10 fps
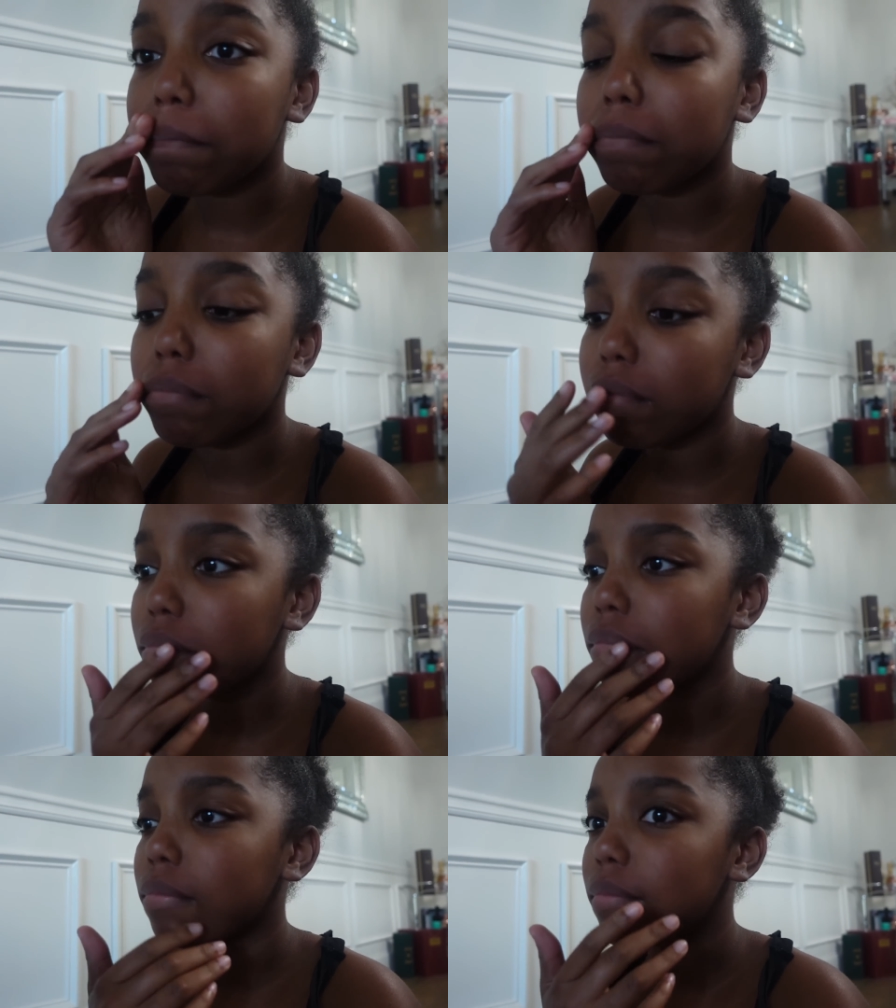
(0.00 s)
Stop
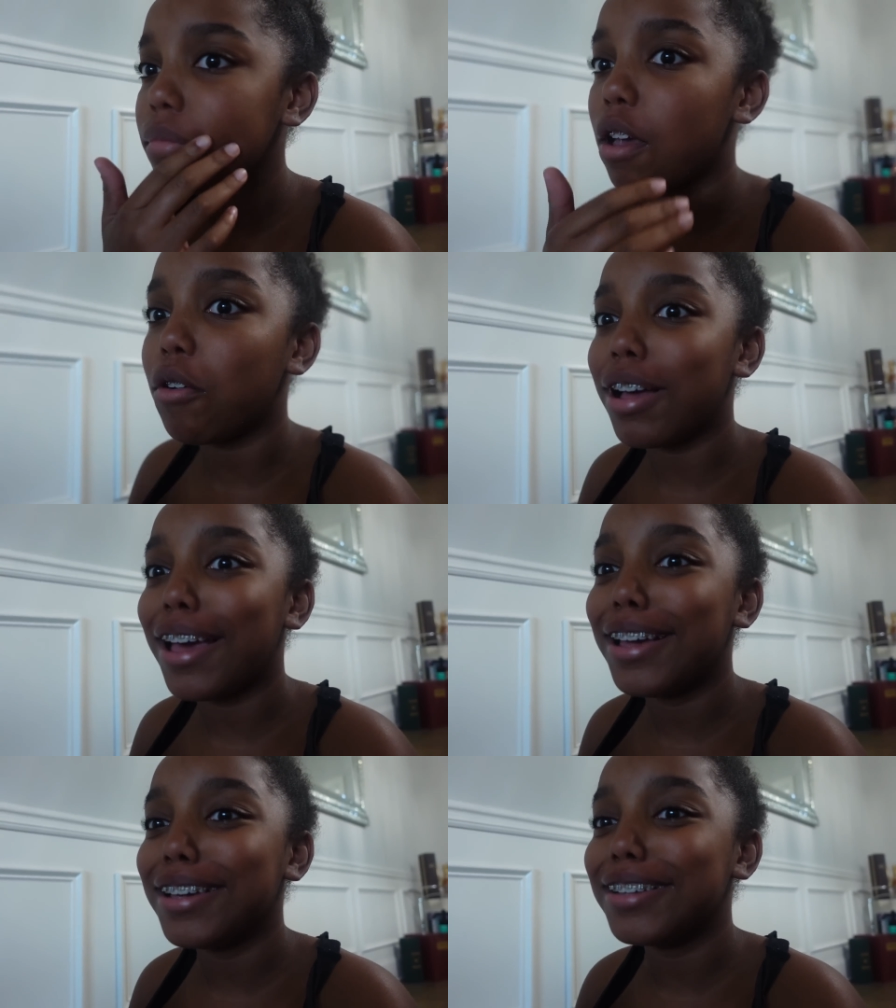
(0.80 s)
touching it.
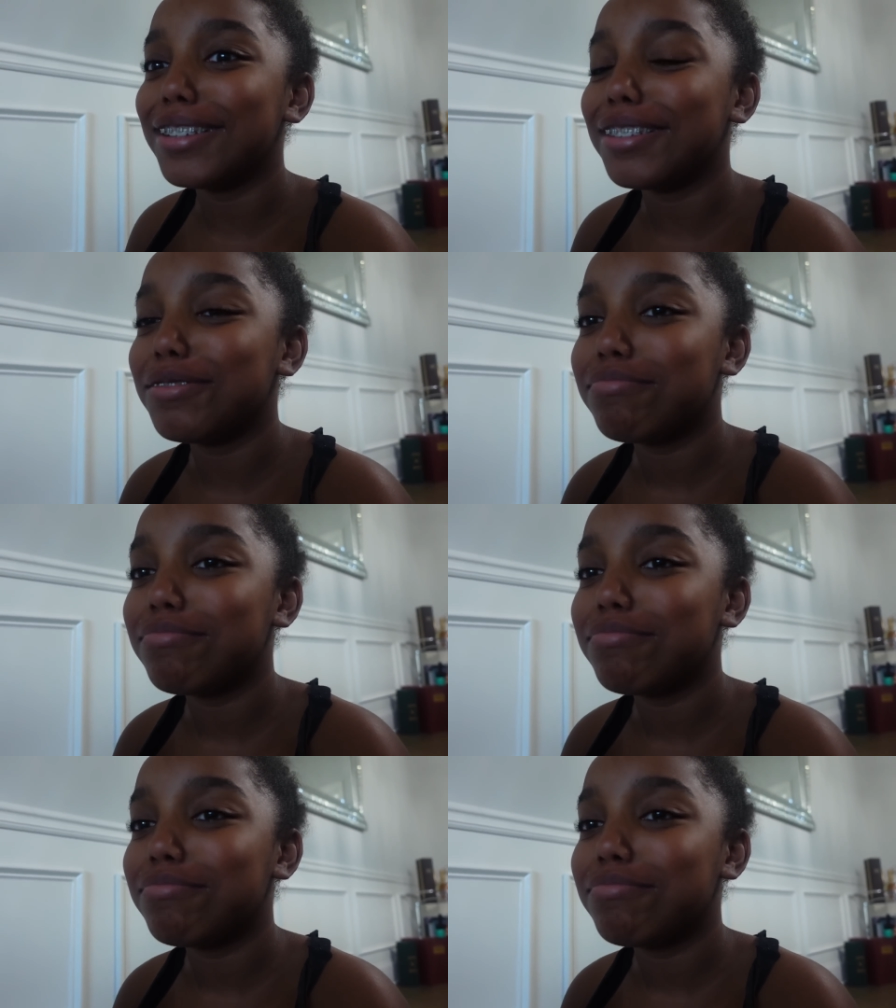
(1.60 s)
Okay.